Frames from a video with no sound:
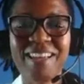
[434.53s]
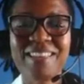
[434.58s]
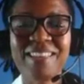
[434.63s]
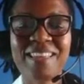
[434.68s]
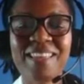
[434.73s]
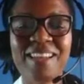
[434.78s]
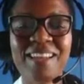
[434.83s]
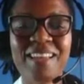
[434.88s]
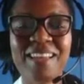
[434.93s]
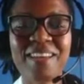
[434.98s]

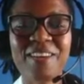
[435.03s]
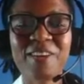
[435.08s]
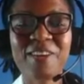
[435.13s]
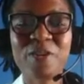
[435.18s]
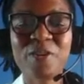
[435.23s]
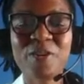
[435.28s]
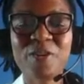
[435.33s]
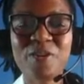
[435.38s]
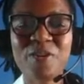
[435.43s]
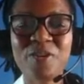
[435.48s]
They're like, you
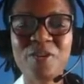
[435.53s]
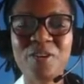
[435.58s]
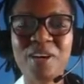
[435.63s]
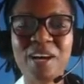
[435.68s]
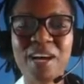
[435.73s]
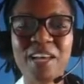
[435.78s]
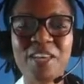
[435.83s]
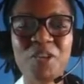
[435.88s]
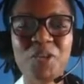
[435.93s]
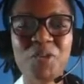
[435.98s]
know,
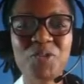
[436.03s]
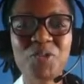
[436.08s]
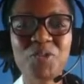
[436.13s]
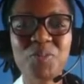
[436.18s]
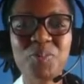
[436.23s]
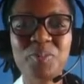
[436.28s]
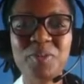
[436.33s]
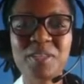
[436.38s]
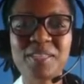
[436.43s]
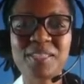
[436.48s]
I used to
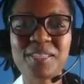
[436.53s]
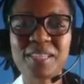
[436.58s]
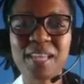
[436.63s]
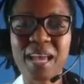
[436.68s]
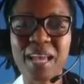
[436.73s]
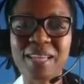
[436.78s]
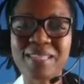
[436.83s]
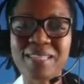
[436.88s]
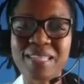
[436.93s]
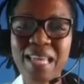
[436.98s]
be a
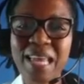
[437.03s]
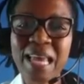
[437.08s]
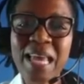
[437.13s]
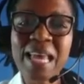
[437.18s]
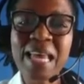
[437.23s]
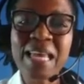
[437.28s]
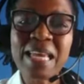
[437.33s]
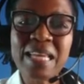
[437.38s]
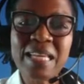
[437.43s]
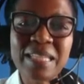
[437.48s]
size
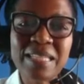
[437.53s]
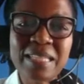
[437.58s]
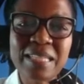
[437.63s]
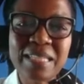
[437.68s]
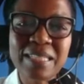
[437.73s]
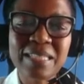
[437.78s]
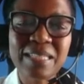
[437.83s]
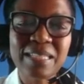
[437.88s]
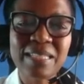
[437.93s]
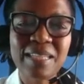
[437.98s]
8,
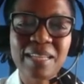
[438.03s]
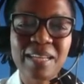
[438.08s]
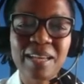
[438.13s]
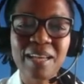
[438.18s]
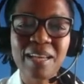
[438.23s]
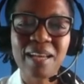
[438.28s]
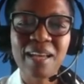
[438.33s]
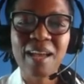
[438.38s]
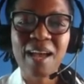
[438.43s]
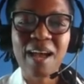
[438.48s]

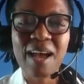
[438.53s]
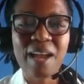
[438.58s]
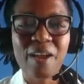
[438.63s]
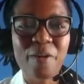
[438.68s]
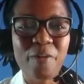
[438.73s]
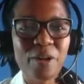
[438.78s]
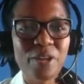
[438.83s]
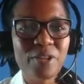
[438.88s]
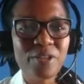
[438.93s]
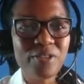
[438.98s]
I
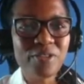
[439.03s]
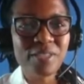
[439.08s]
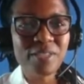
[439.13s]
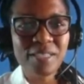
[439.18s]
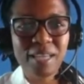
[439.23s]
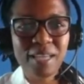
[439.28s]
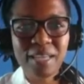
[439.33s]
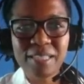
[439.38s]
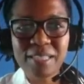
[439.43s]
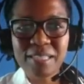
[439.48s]
went to
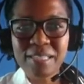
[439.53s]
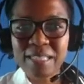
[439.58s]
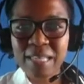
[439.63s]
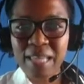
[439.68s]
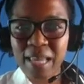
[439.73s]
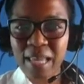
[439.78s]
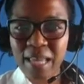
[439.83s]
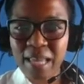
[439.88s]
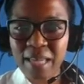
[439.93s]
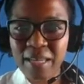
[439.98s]
size
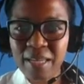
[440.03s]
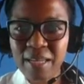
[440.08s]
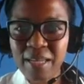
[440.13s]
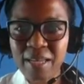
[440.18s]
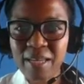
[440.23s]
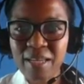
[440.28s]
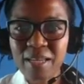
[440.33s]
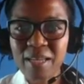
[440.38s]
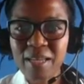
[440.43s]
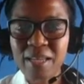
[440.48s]
10,
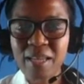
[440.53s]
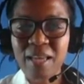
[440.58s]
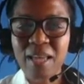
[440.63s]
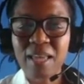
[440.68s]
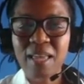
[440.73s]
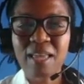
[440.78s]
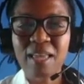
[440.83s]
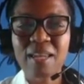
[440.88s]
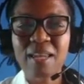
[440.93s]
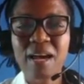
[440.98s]

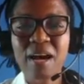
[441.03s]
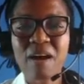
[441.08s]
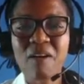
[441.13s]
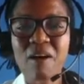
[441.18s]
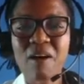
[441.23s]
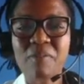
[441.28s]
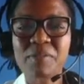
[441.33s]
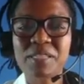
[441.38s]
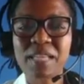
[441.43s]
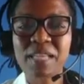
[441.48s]
and now
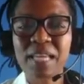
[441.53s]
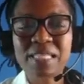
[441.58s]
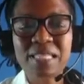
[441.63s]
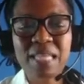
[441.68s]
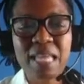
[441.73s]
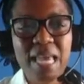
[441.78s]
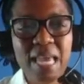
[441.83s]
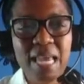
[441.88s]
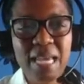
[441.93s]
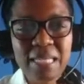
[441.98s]
I'm size
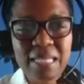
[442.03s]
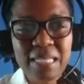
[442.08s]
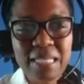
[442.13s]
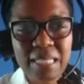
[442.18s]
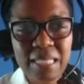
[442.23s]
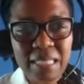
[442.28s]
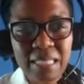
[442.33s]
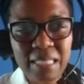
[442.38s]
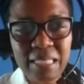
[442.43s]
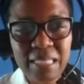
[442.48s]

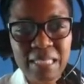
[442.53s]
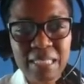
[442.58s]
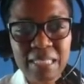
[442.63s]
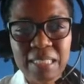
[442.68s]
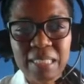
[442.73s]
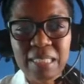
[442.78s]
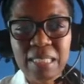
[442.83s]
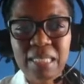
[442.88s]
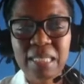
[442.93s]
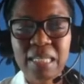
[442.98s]
18.
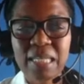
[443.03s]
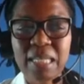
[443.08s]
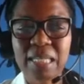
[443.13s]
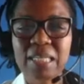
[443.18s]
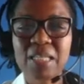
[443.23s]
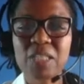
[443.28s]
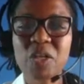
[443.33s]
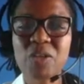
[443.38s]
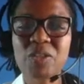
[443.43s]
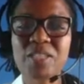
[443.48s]

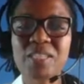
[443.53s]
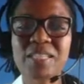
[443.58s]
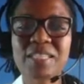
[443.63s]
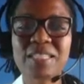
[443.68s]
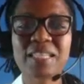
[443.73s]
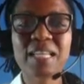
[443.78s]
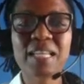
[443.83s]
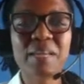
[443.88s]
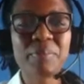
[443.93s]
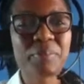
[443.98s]
And Dr.
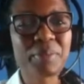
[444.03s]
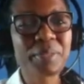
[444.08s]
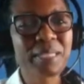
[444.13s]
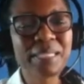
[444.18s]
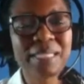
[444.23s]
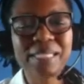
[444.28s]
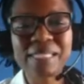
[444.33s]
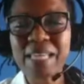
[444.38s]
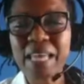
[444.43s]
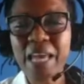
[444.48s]
Stella,
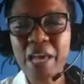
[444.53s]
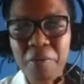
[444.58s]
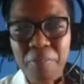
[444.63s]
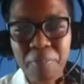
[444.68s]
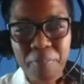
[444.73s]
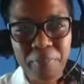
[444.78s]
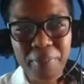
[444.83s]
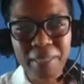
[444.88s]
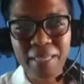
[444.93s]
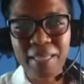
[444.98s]
please help
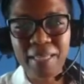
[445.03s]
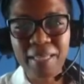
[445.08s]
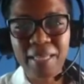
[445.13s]
me.